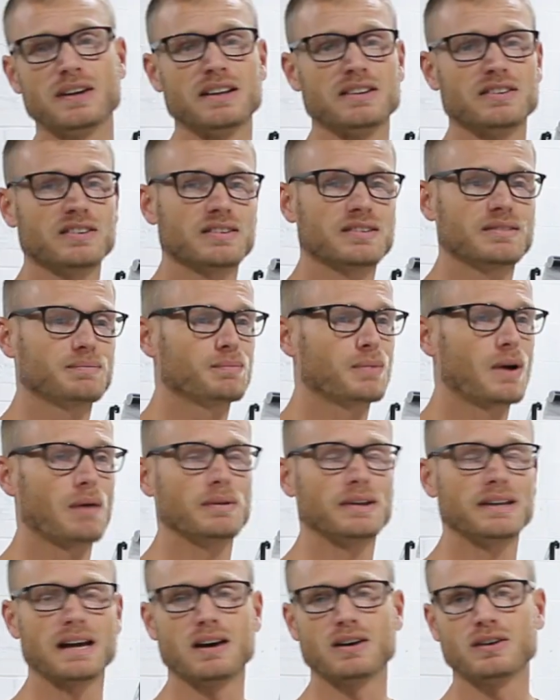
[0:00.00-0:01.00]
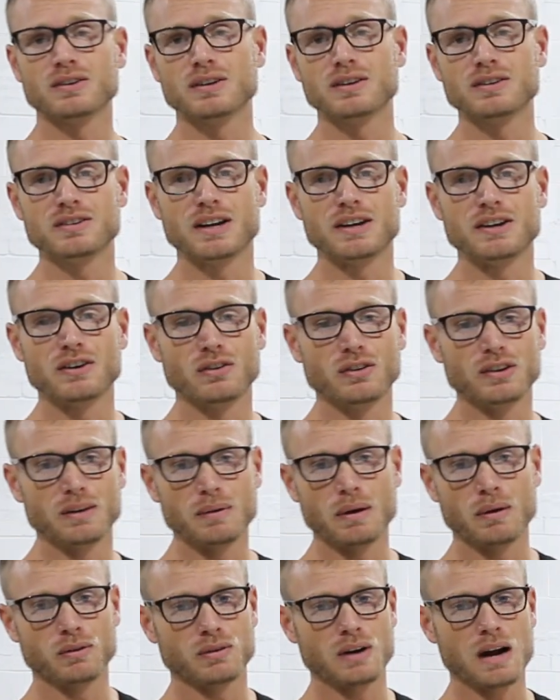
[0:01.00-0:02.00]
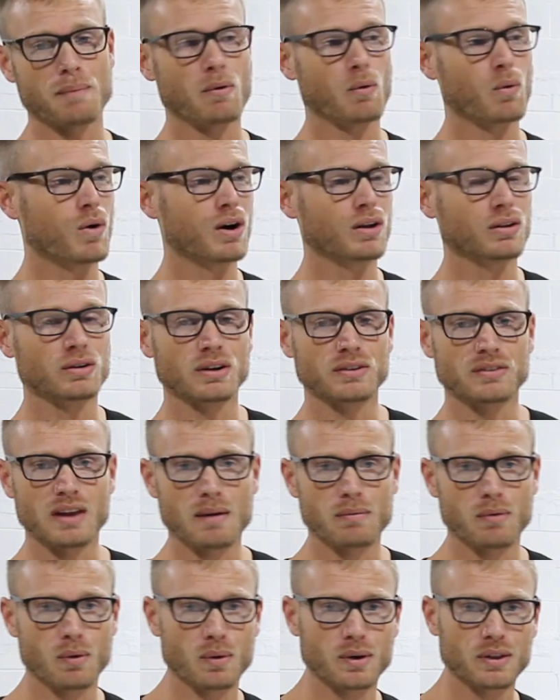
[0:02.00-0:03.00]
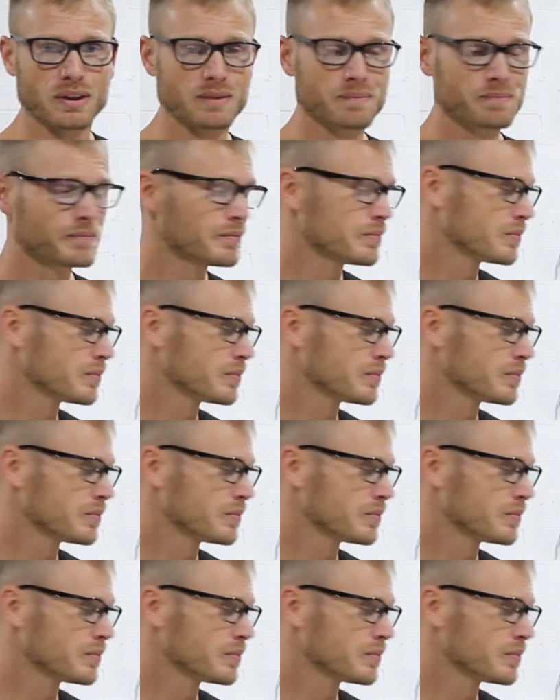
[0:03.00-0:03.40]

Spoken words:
It's probably calendared, and you're only gonna be able to wrap a wall or a table with it.